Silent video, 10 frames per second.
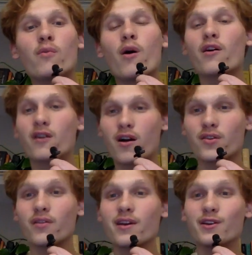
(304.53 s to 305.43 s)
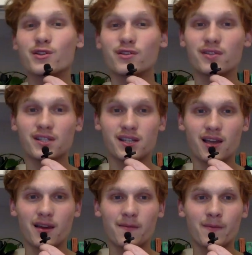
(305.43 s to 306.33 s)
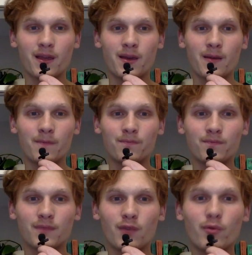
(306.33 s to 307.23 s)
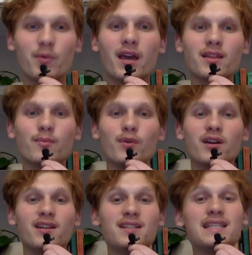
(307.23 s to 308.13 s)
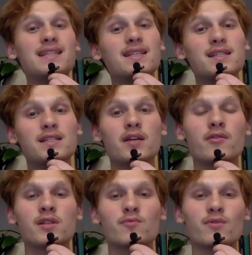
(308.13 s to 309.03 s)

our congregational singing. We began the book and indeed this series